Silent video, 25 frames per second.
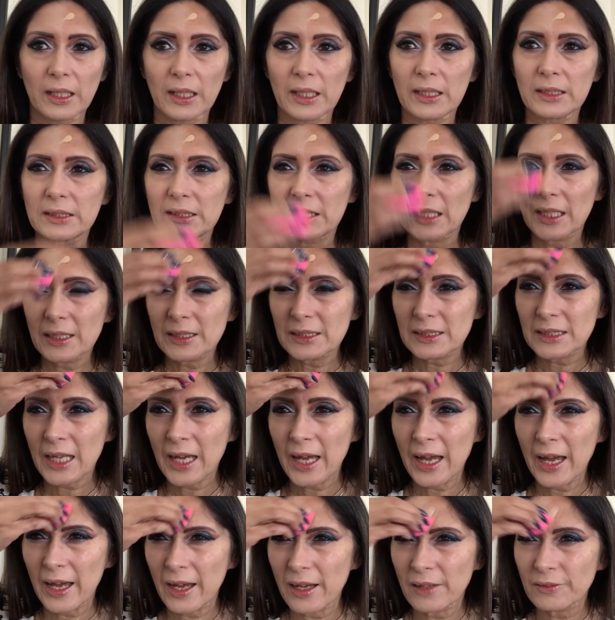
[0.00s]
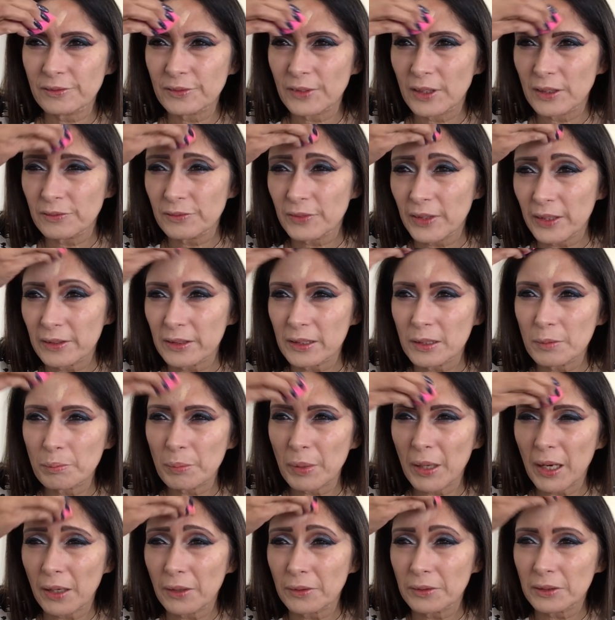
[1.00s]
It does have a very
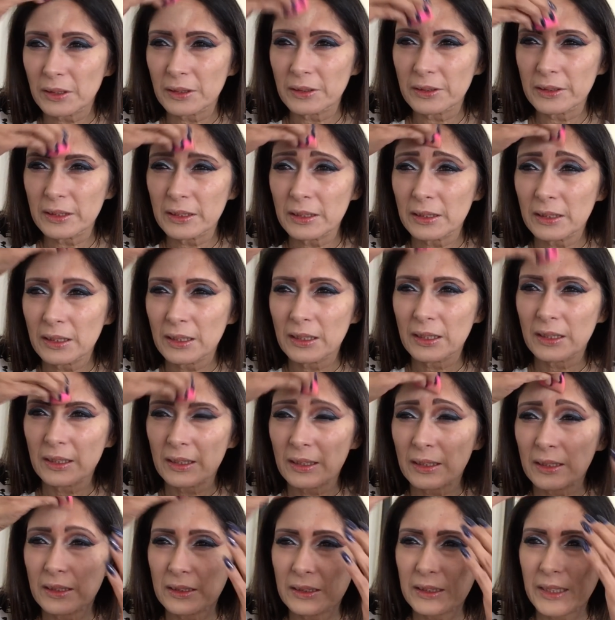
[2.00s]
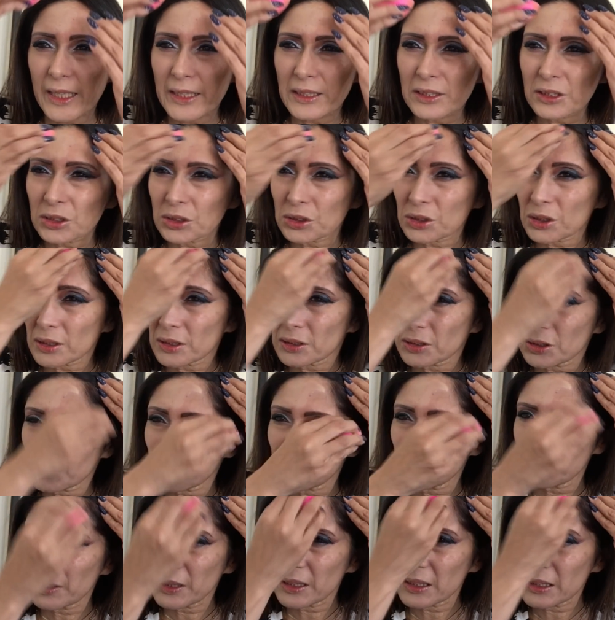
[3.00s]
powdery texture
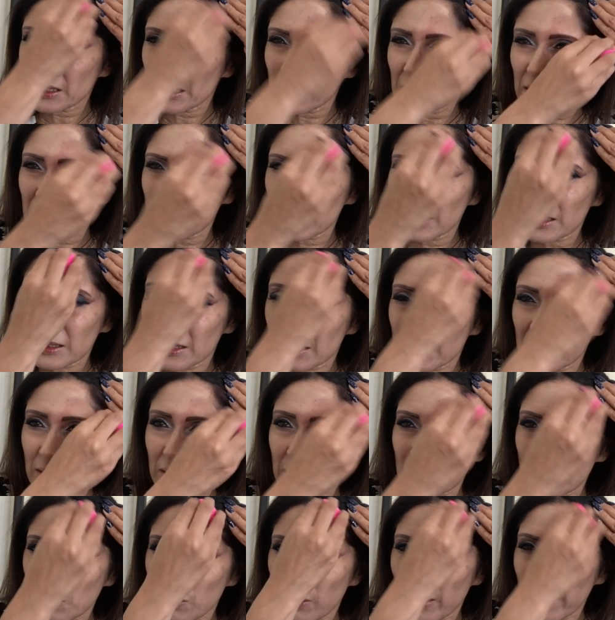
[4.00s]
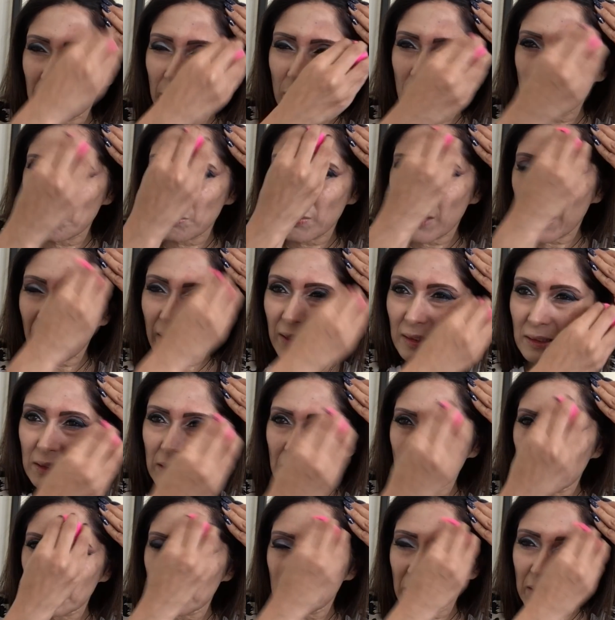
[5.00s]
to it. It is quite matte,
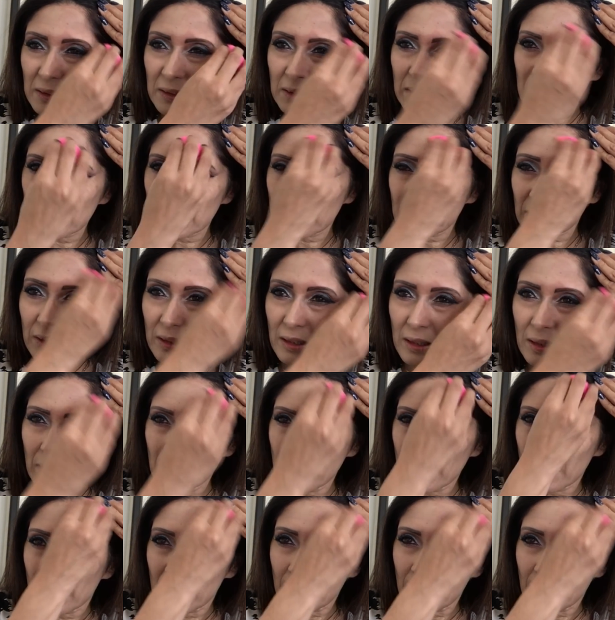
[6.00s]
I must agree.